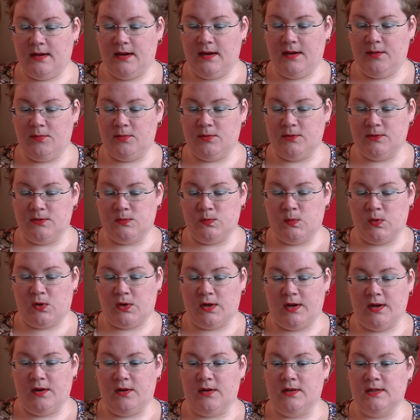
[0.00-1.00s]
I was
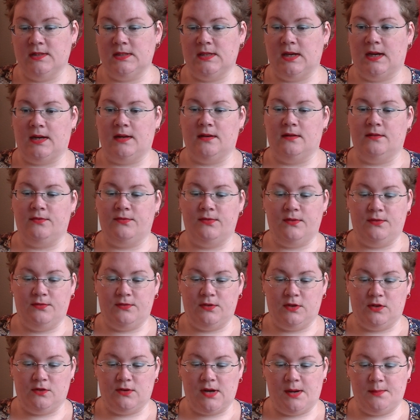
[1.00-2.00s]
working on the second
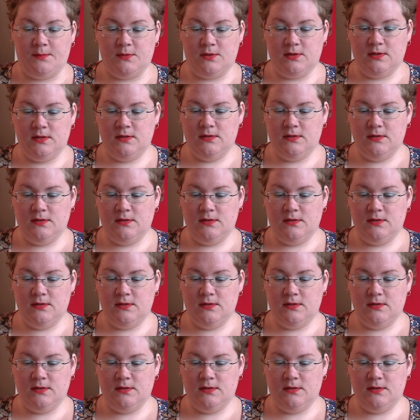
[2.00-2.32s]
50 grams.